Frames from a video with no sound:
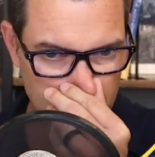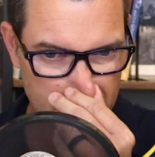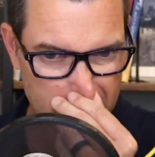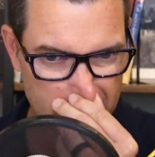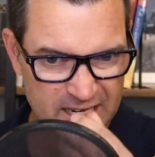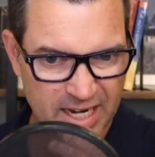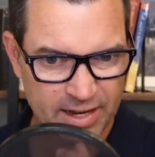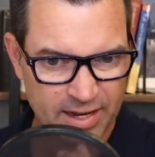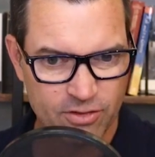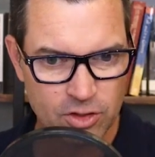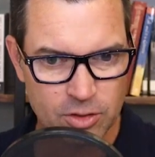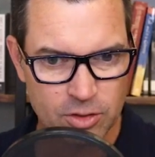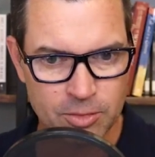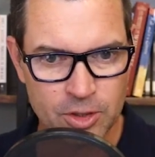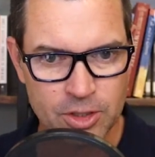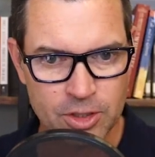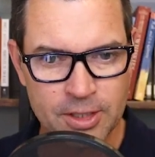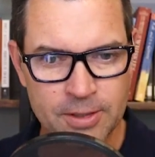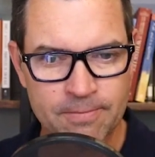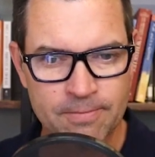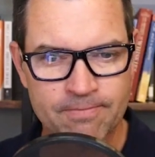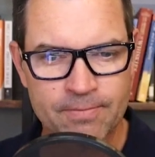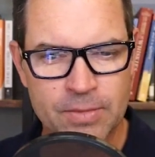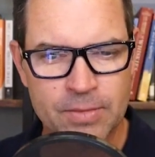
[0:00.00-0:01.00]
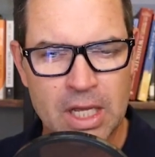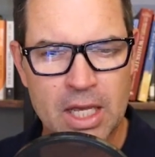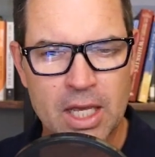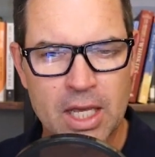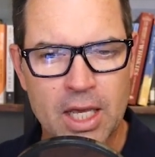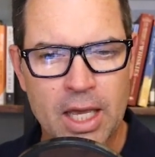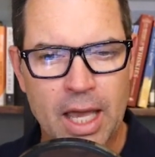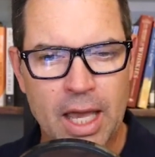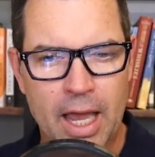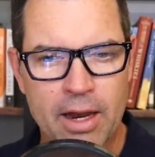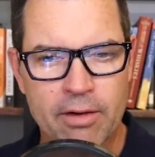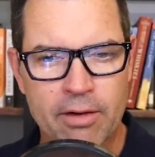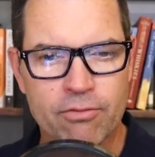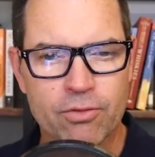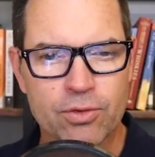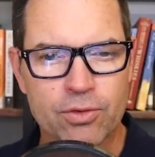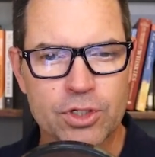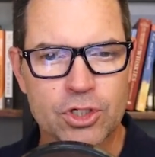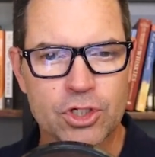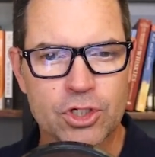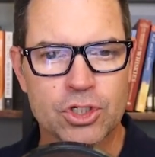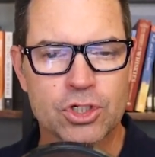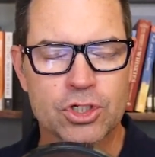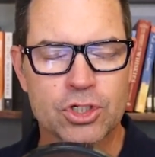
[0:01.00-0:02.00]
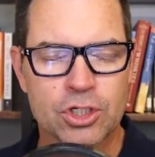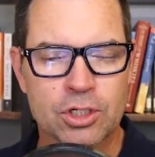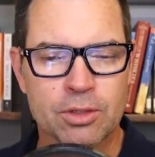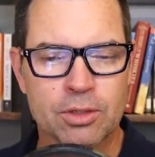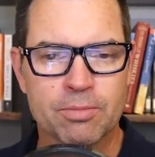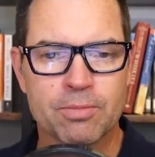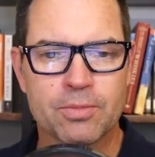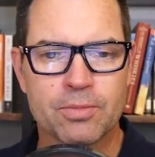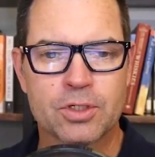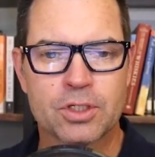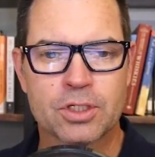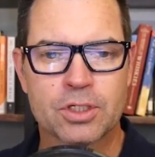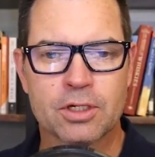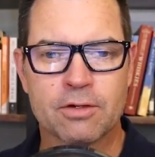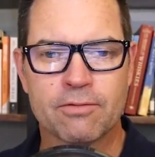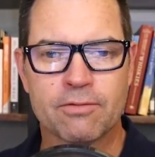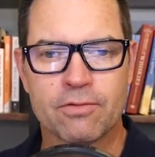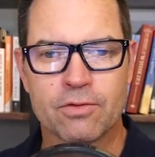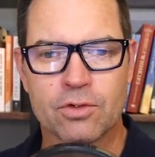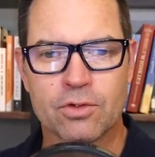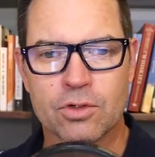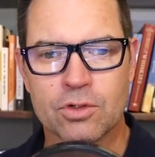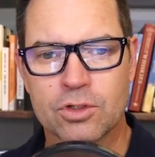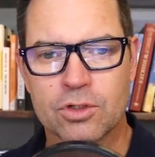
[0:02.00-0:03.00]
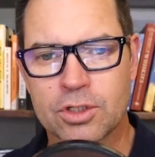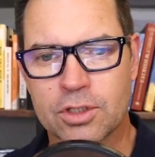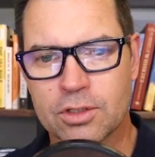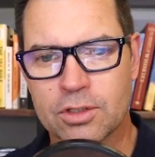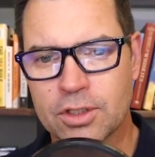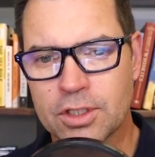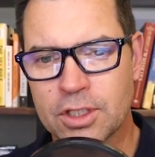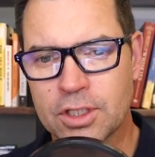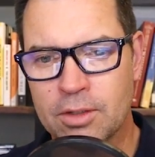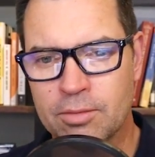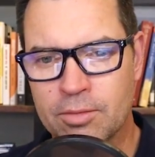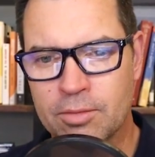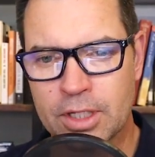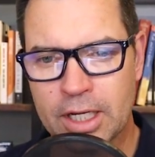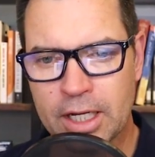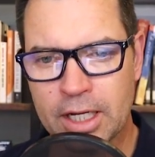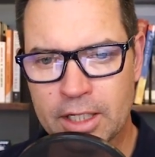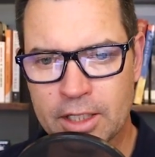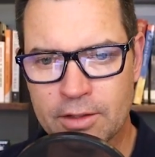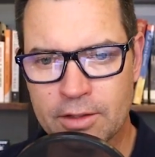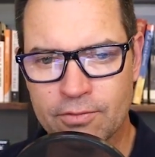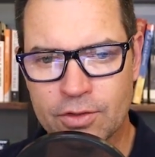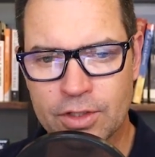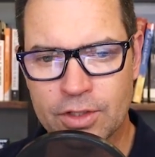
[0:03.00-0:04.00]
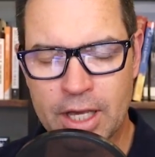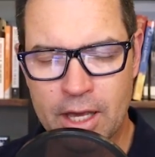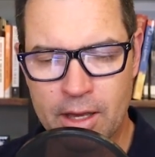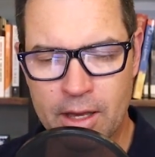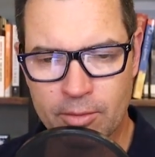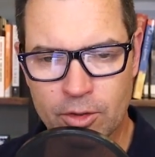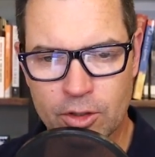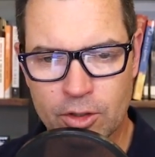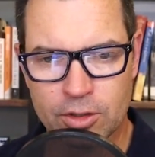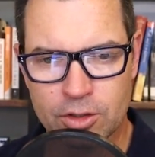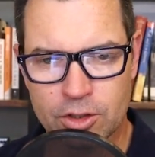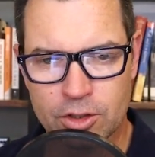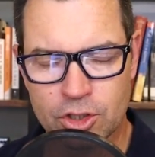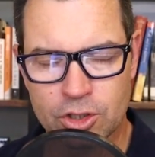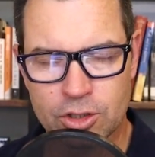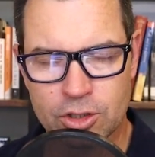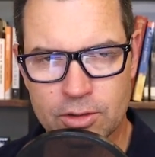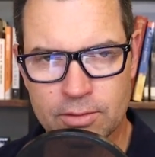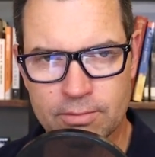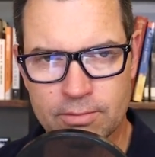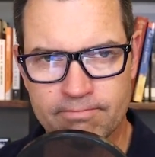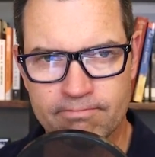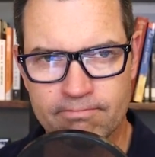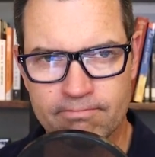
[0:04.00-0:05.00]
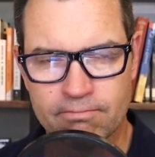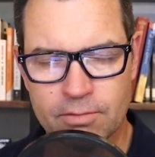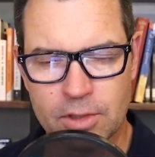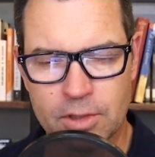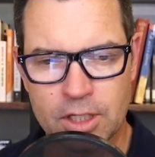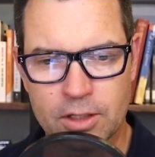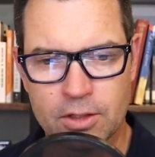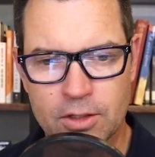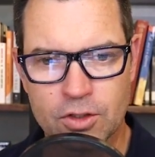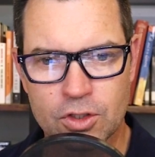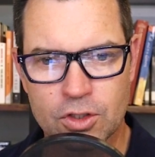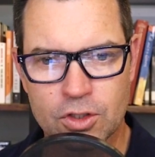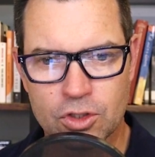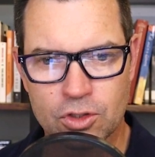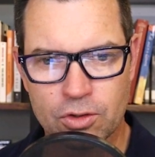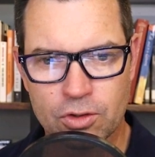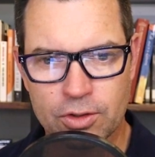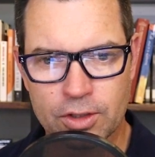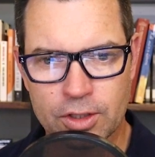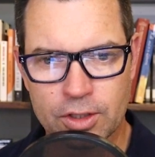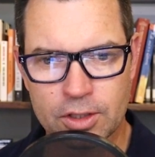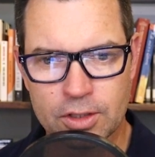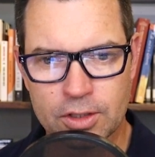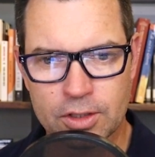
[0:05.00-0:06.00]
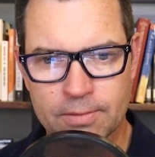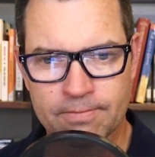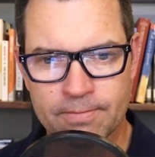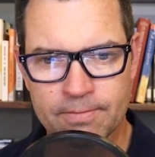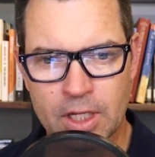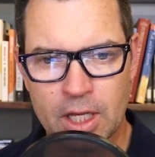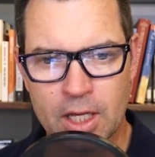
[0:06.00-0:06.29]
Inevitably, every ship suffers some kind of damage in its journeys.